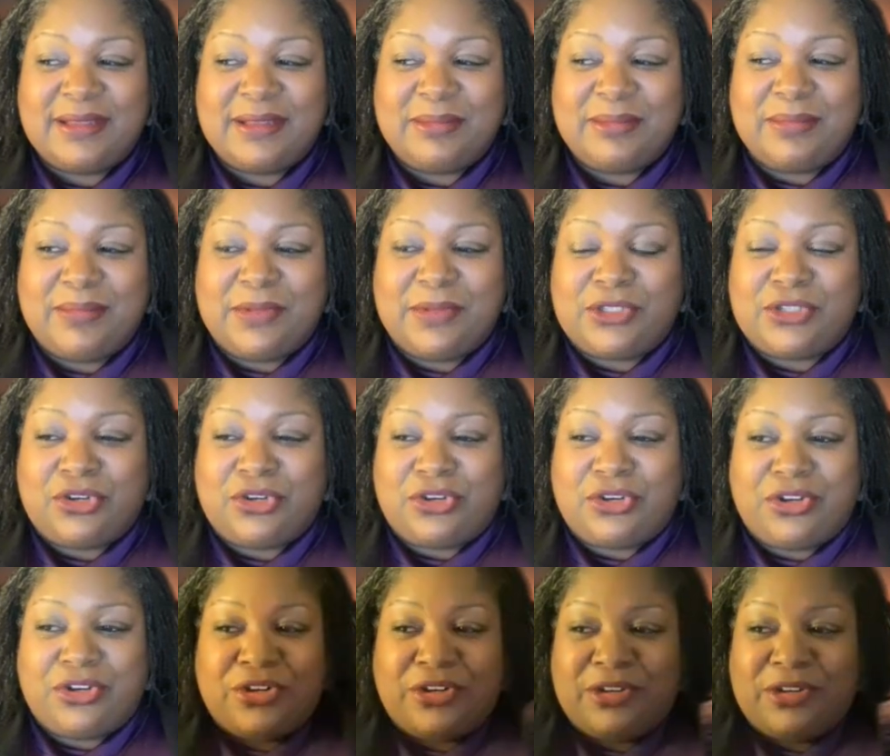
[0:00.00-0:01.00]
but
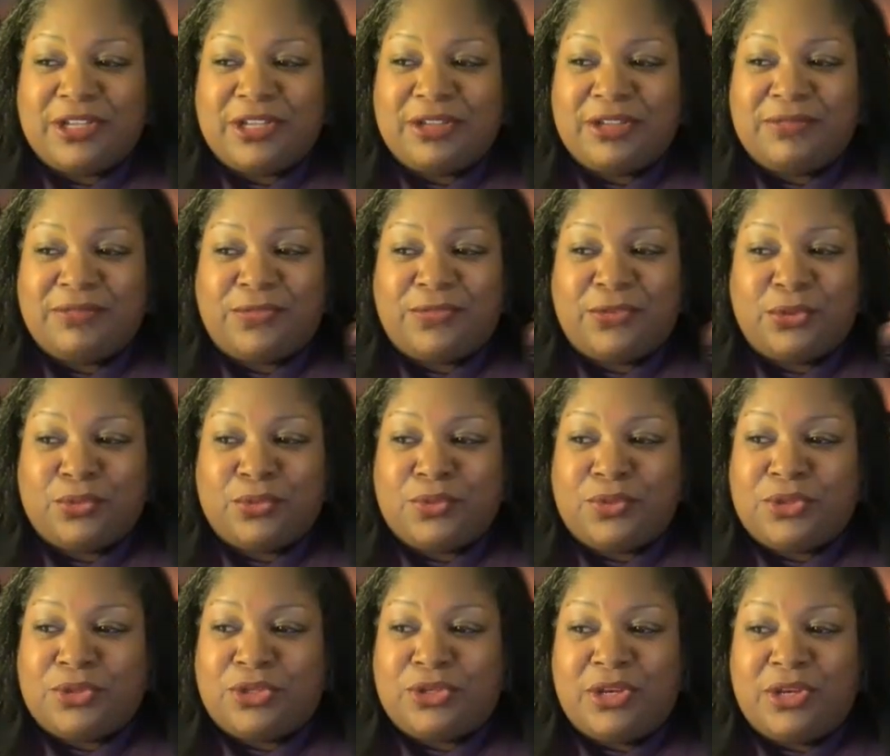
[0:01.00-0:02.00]

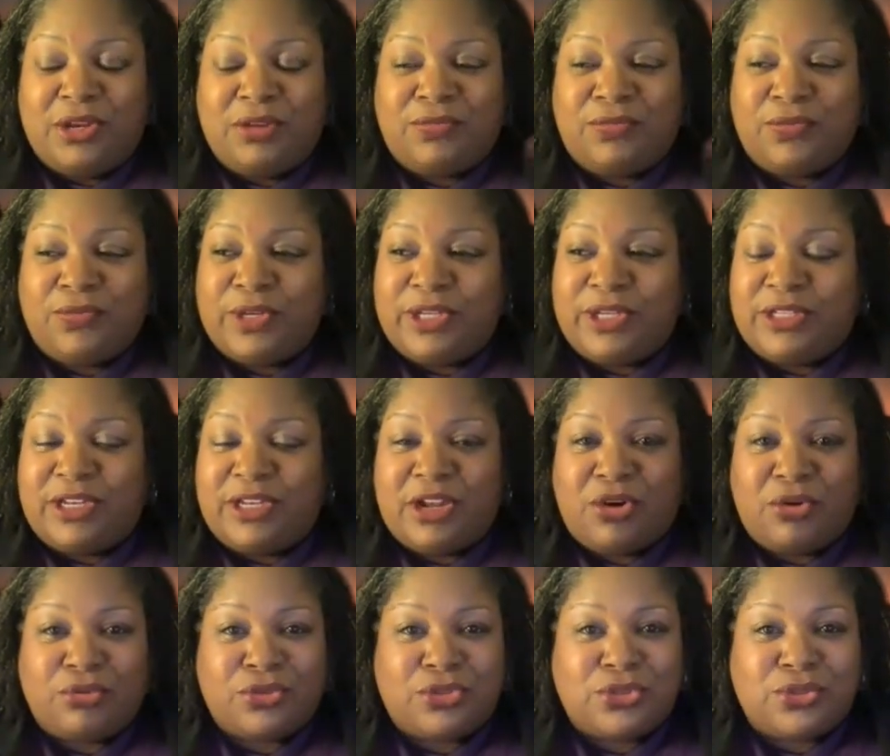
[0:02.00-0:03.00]
if we
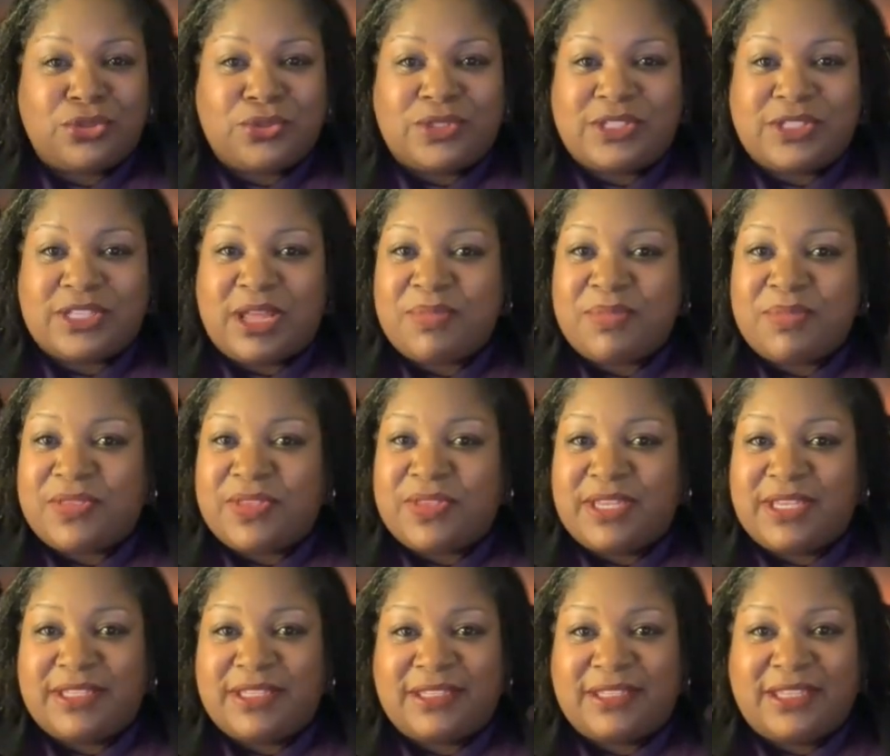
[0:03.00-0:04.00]
don't do
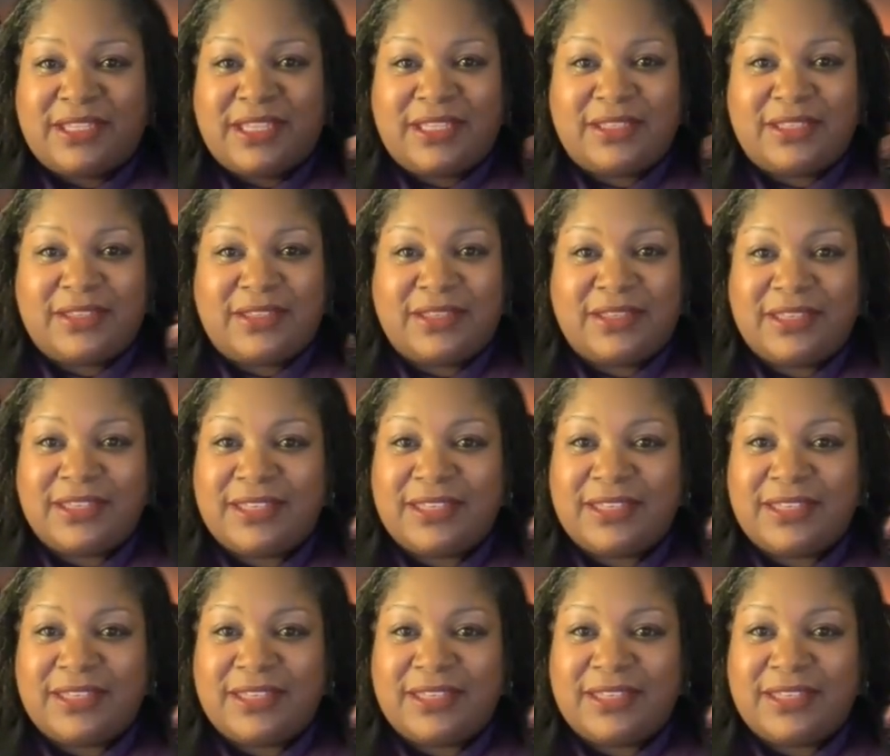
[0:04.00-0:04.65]
something, then